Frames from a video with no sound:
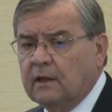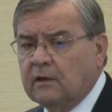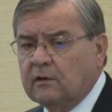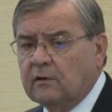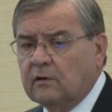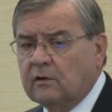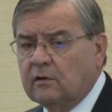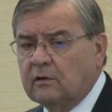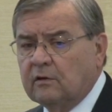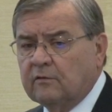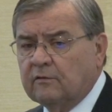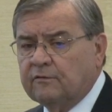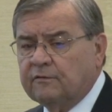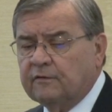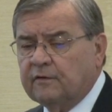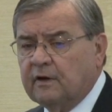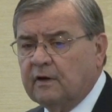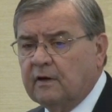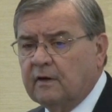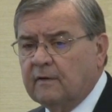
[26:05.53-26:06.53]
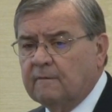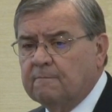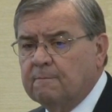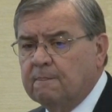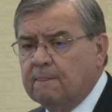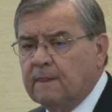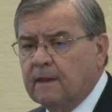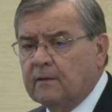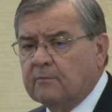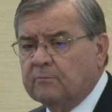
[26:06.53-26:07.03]
You know, if uh,
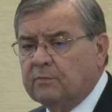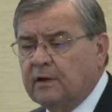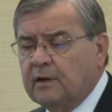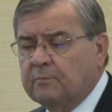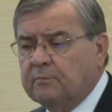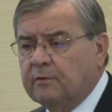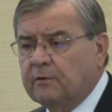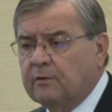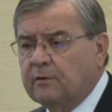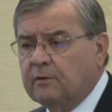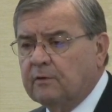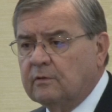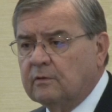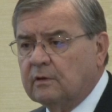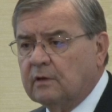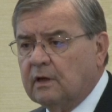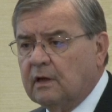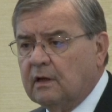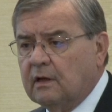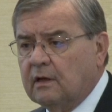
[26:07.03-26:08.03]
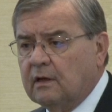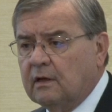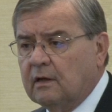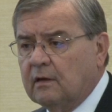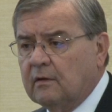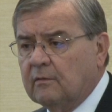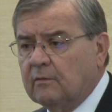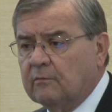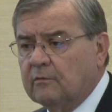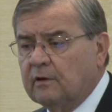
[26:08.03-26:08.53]
people
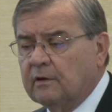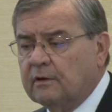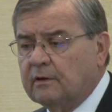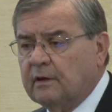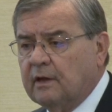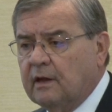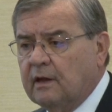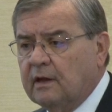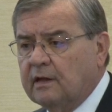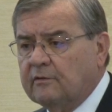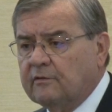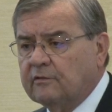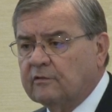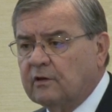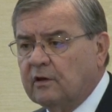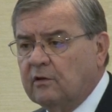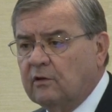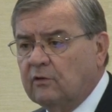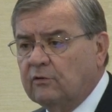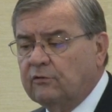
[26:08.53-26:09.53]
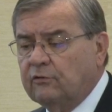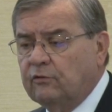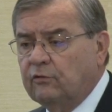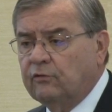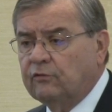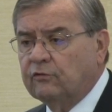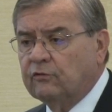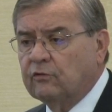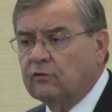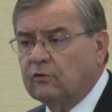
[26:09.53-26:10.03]
uh, with high scale
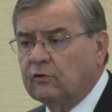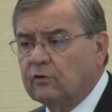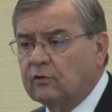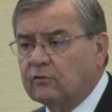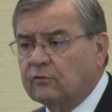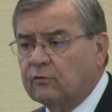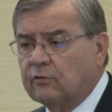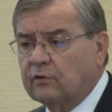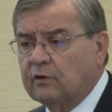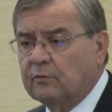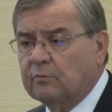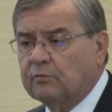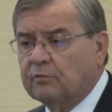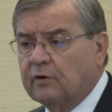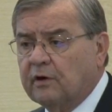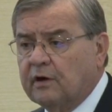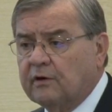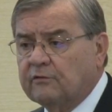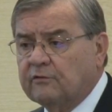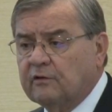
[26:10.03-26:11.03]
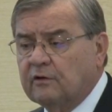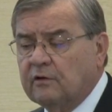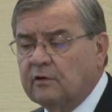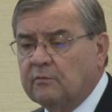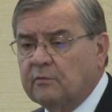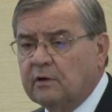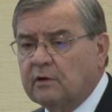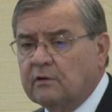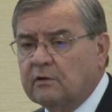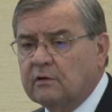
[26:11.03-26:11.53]
two scores were depressed in a
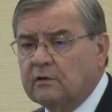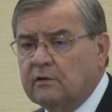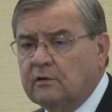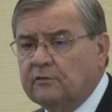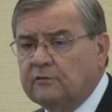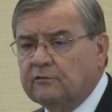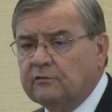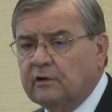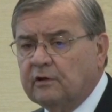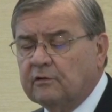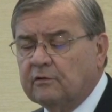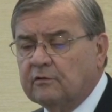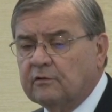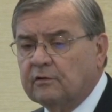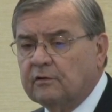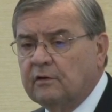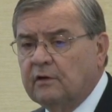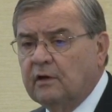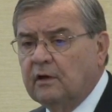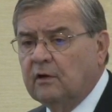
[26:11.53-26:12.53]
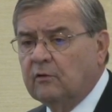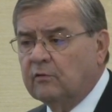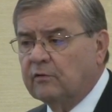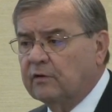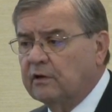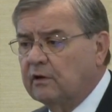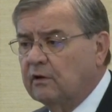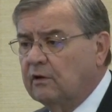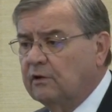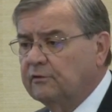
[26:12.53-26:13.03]
mental health center, were
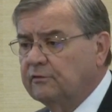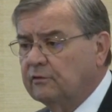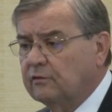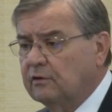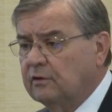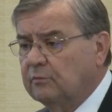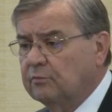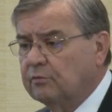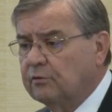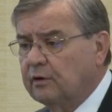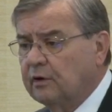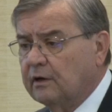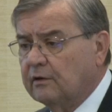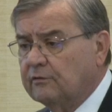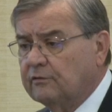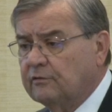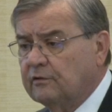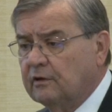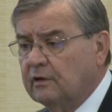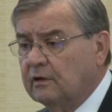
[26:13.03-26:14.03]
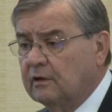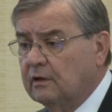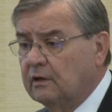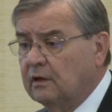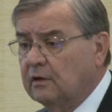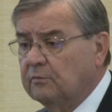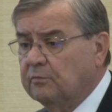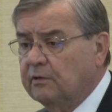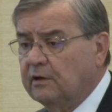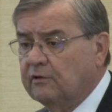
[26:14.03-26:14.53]
they also depressed in an
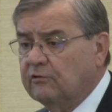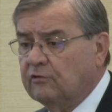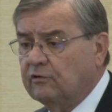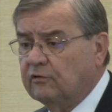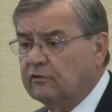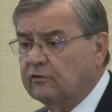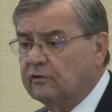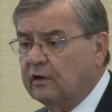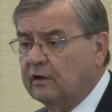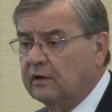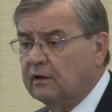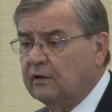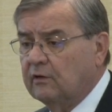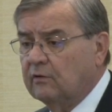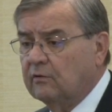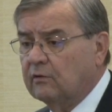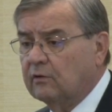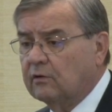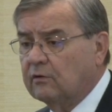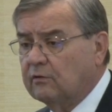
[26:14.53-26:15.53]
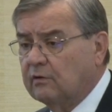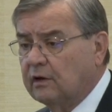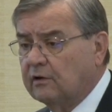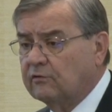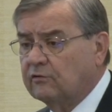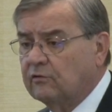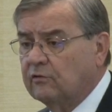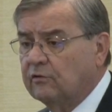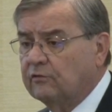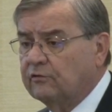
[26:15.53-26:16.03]
inpatient setting or
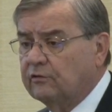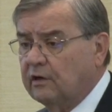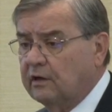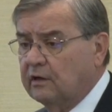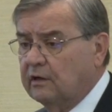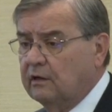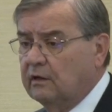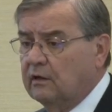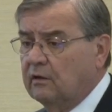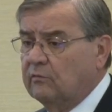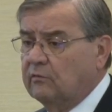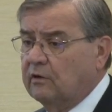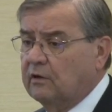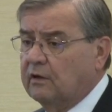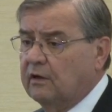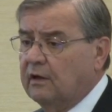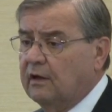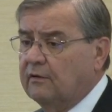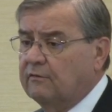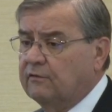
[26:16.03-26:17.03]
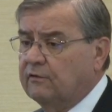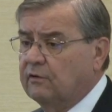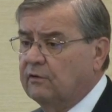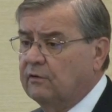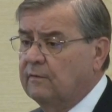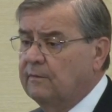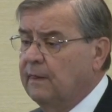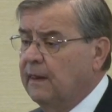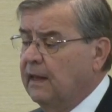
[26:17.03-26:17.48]
correctional setting and what have you?